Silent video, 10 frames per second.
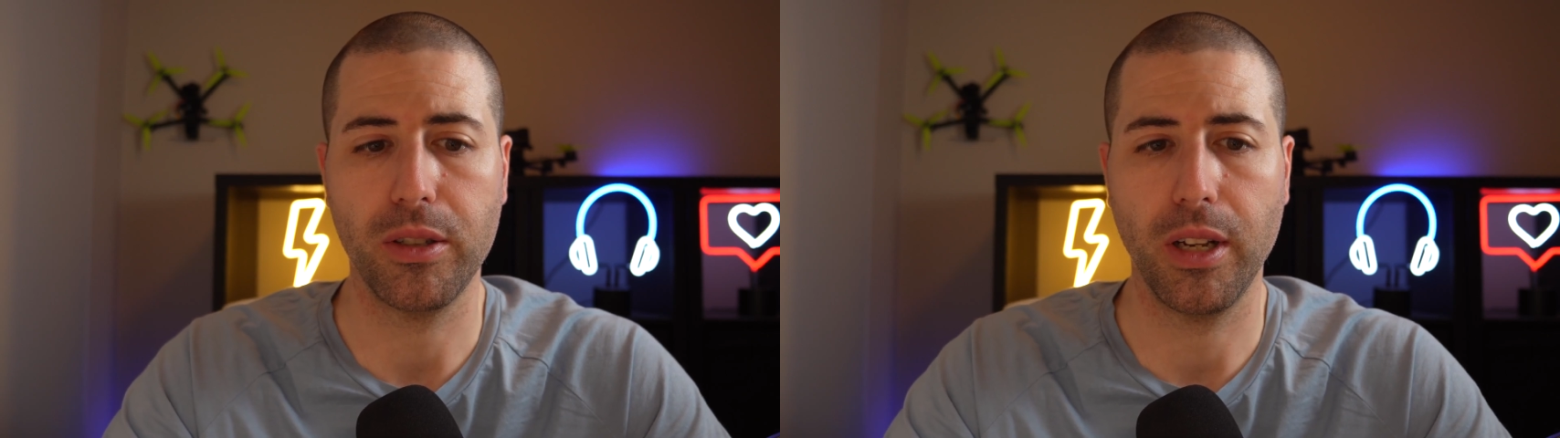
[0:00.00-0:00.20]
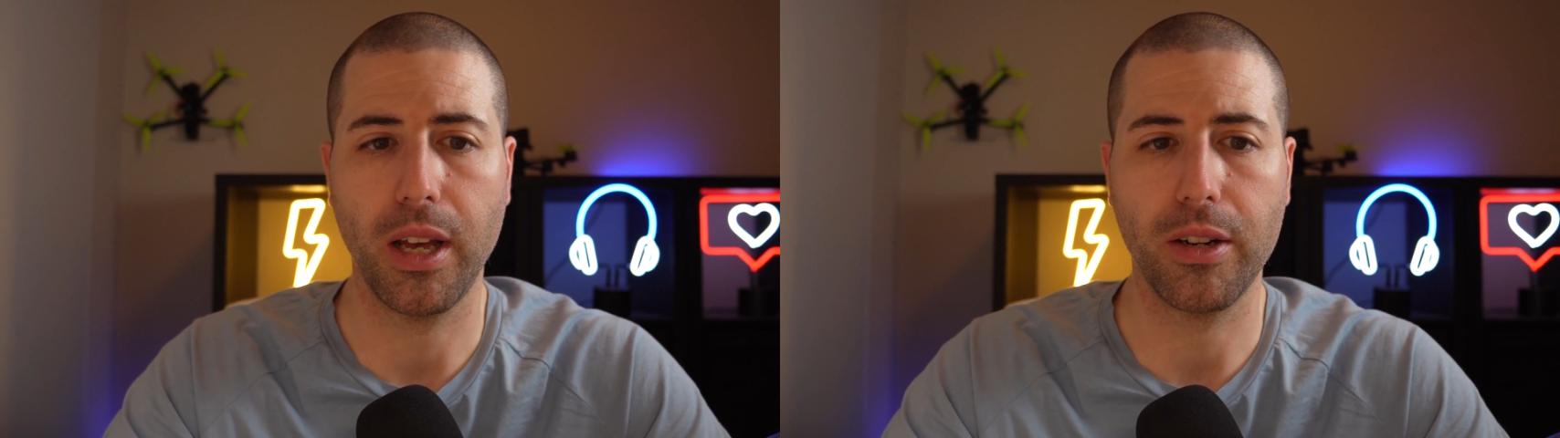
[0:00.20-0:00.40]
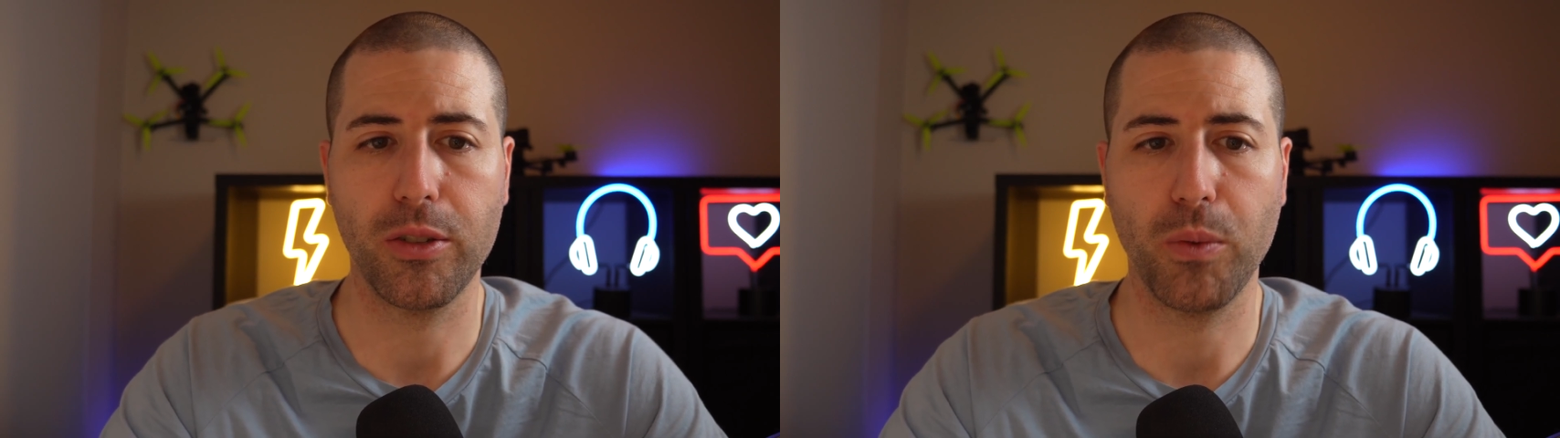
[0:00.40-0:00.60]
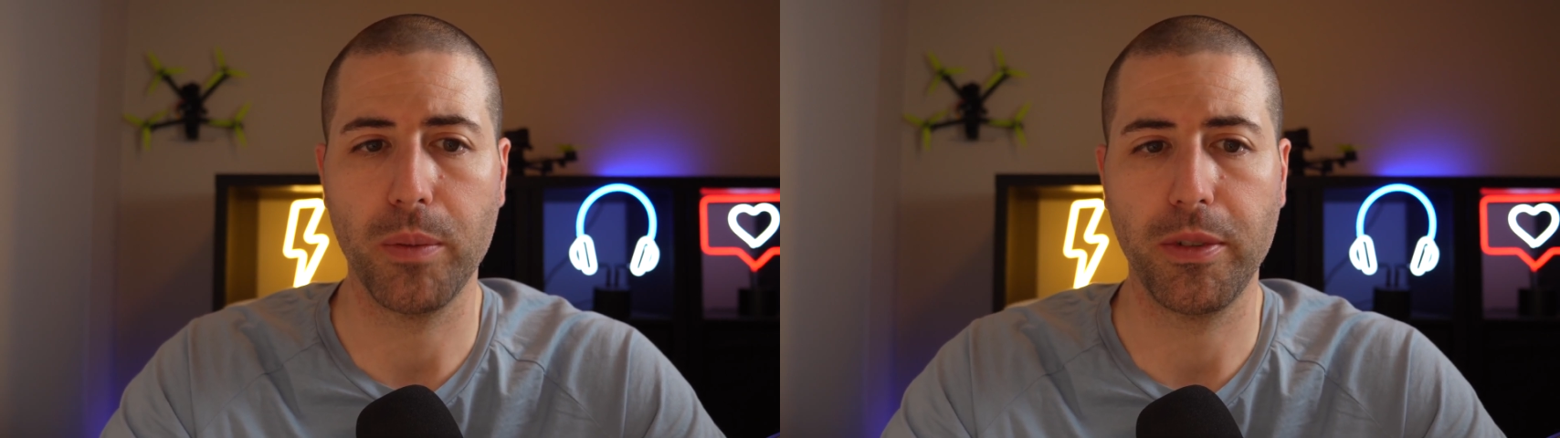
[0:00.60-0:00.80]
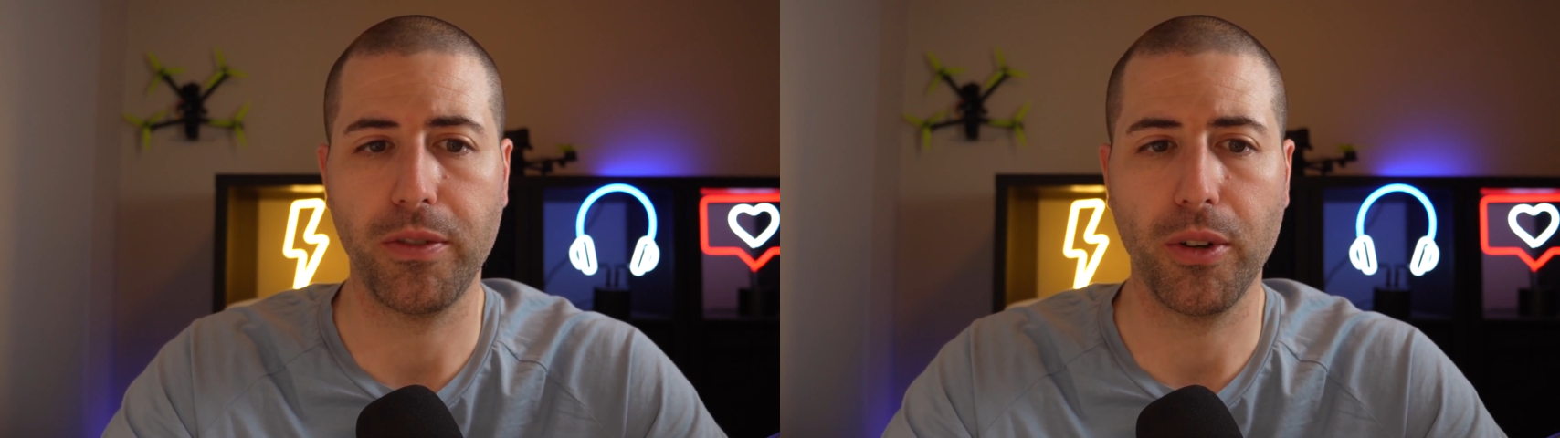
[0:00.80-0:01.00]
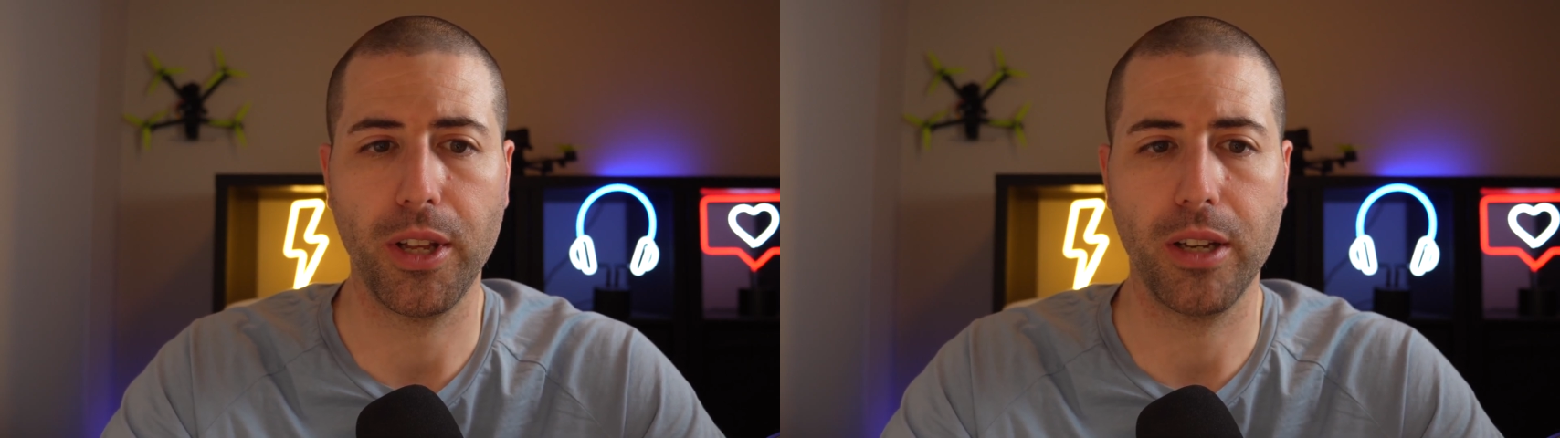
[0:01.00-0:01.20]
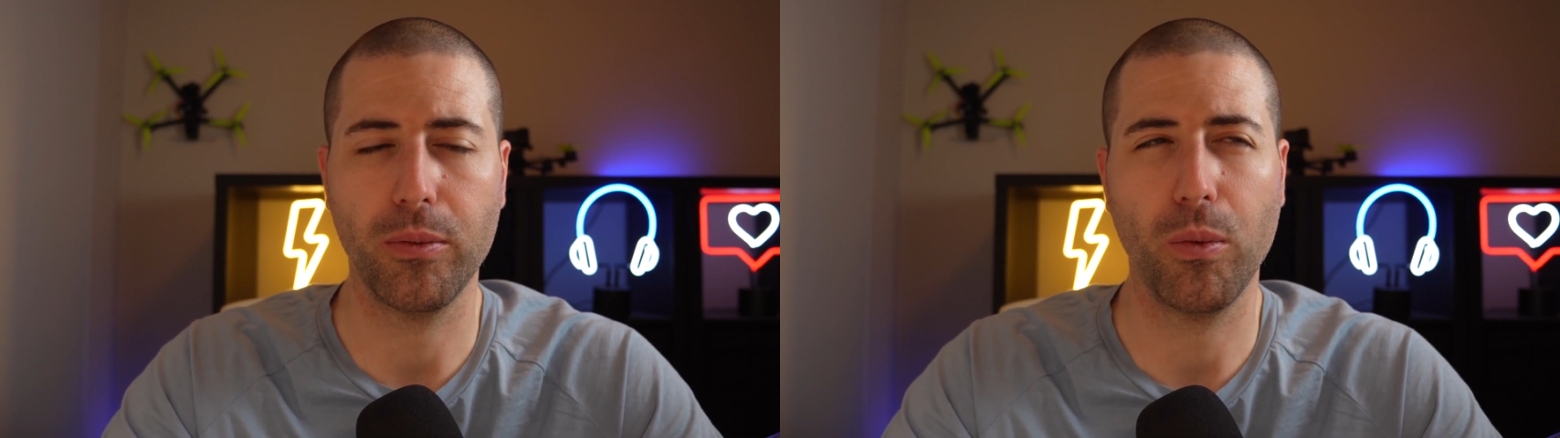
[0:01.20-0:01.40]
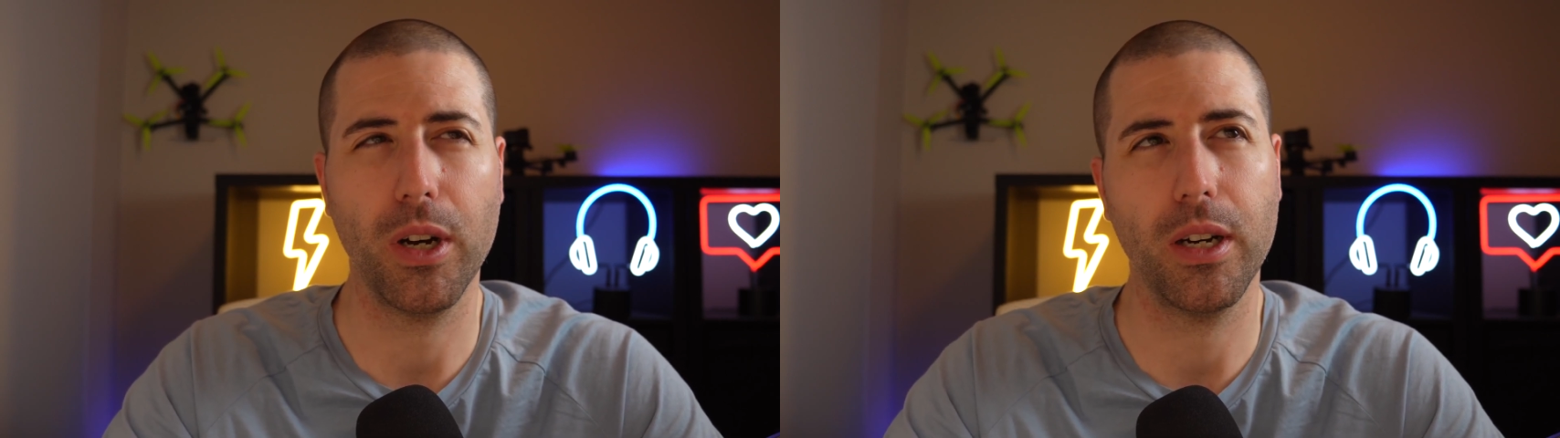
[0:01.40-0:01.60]
lightest one before that
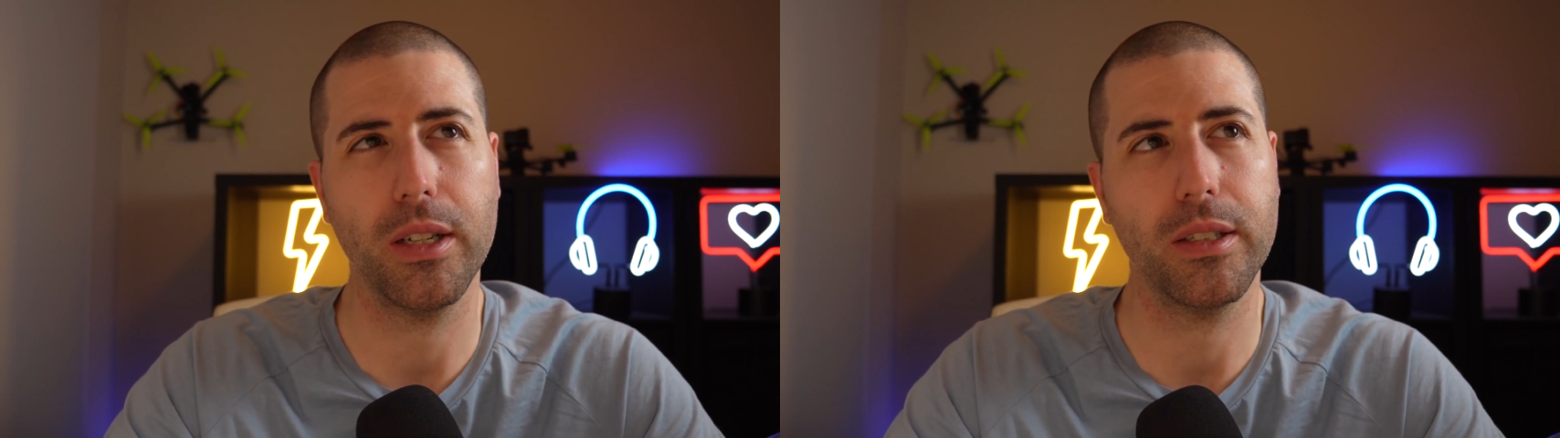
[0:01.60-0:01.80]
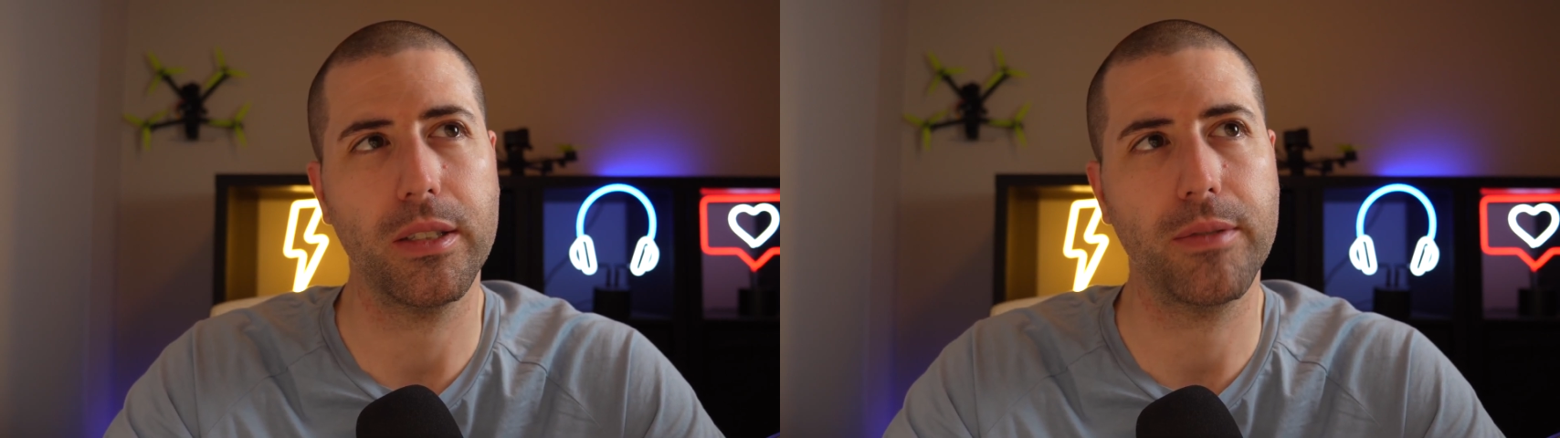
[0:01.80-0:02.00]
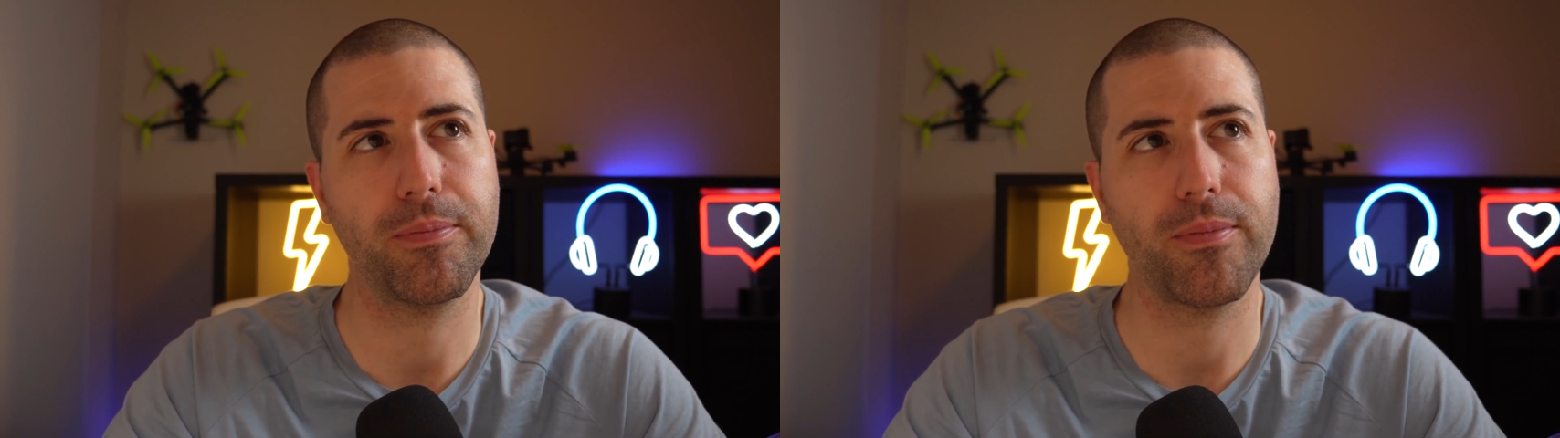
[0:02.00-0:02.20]
was